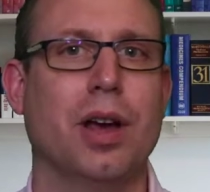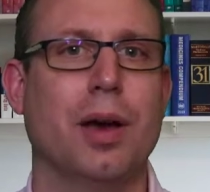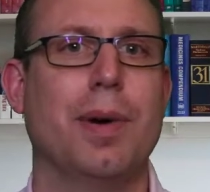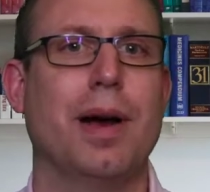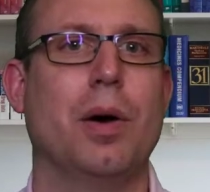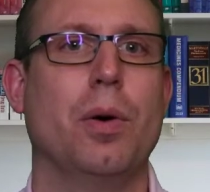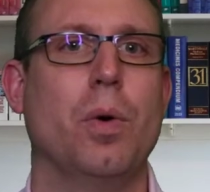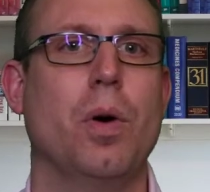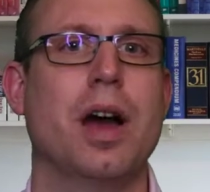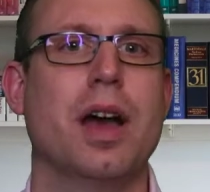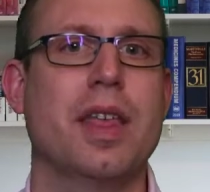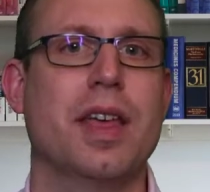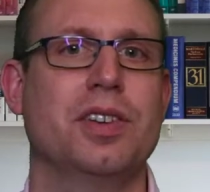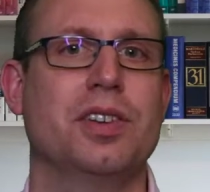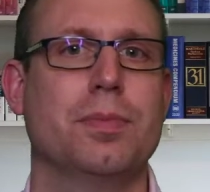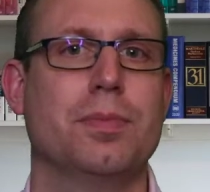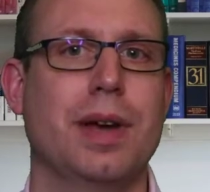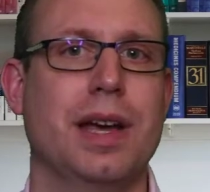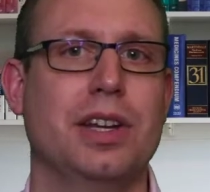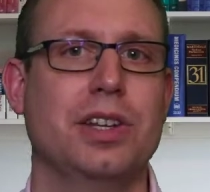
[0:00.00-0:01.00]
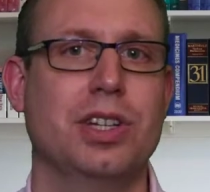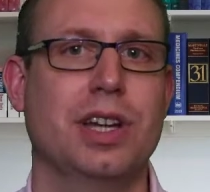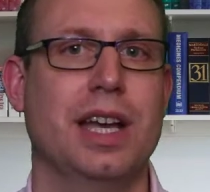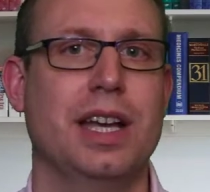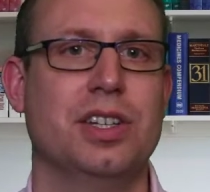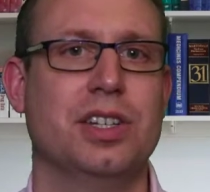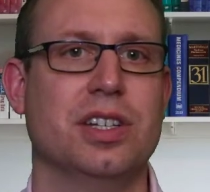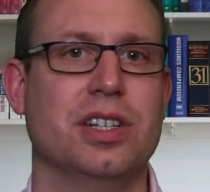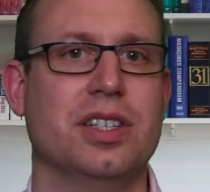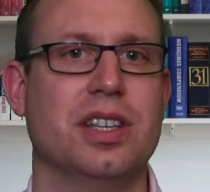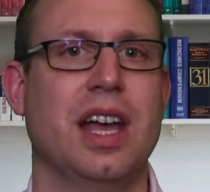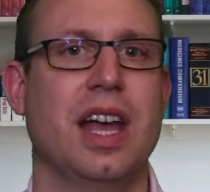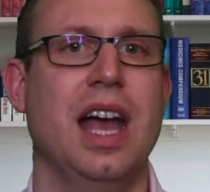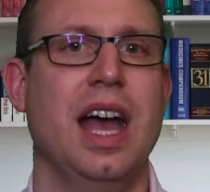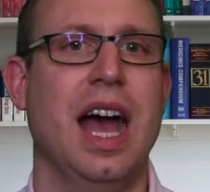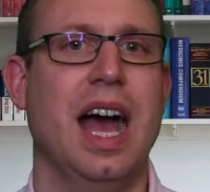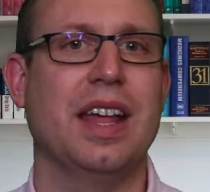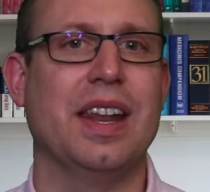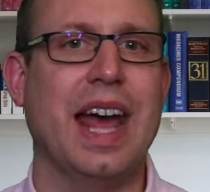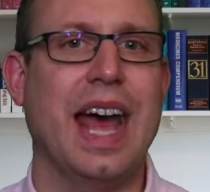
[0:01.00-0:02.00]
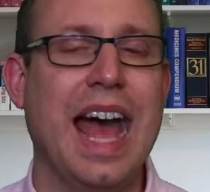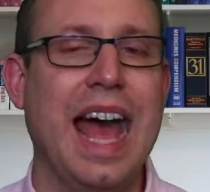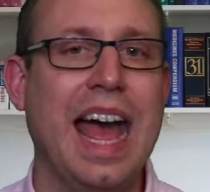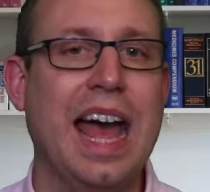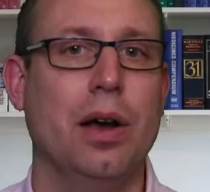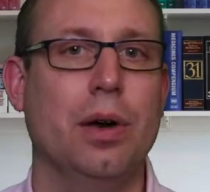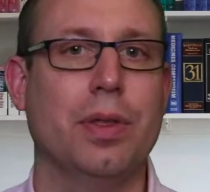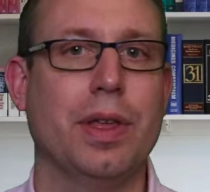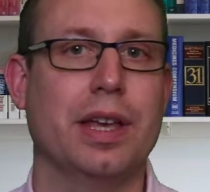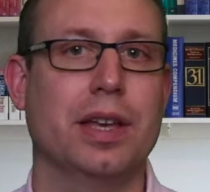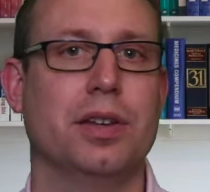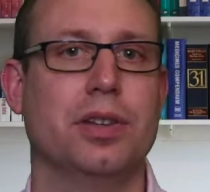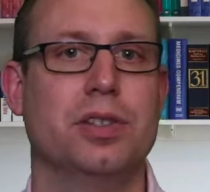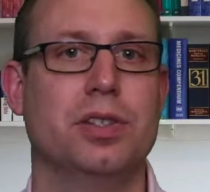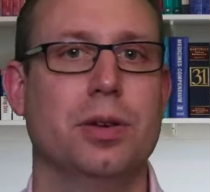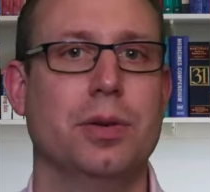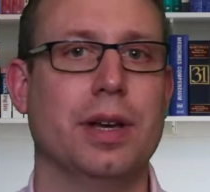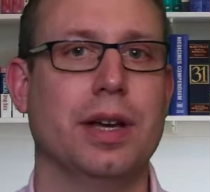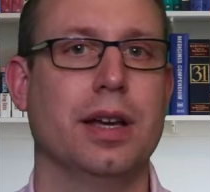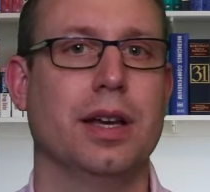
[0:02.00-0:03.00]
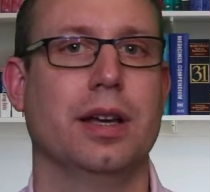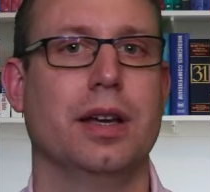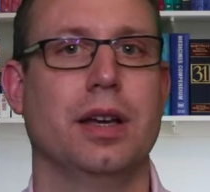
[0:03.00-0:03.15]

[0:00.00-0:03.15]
about why they should make changes and how they could do it.